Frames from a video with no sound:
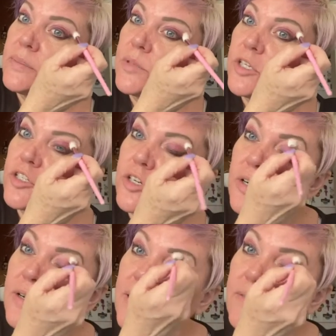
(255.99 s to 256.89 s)
I'm not
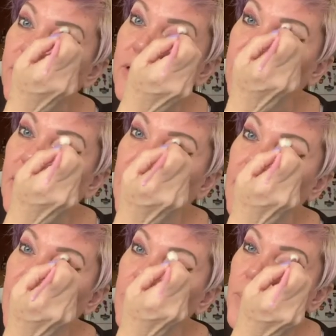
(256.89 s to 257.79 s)
sure, I never looked that
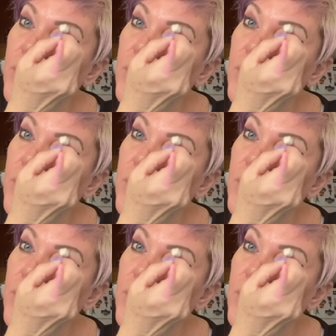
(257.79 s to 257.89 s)
up,